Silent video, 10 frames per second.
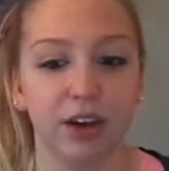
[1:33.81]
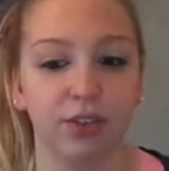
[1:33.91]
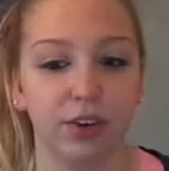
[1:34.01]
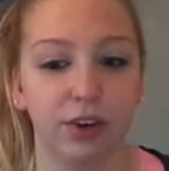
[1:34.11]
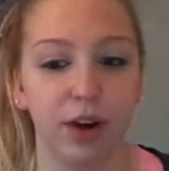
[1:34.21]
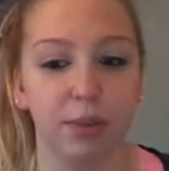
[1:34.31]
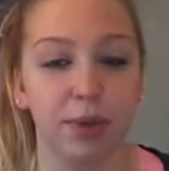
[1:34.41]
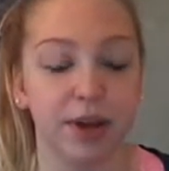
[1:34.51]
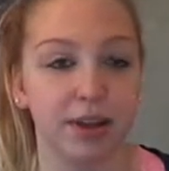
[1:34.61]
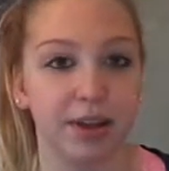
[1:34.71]
ever
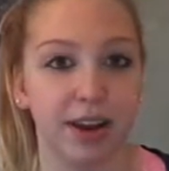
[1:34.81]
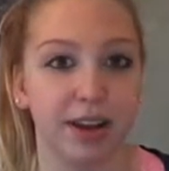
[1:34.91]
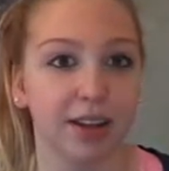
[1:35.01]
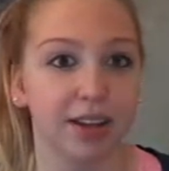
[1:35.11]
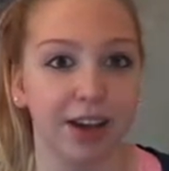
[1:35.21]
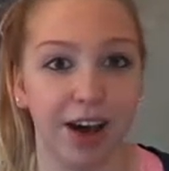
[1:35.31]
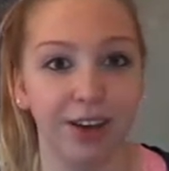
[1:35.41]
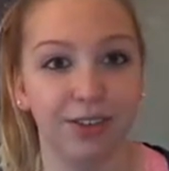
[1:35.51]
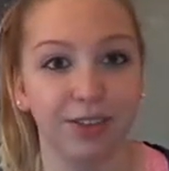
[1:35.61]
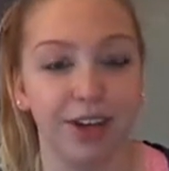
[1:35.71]
been in
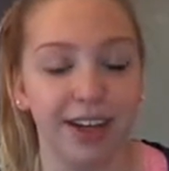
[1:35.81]
love?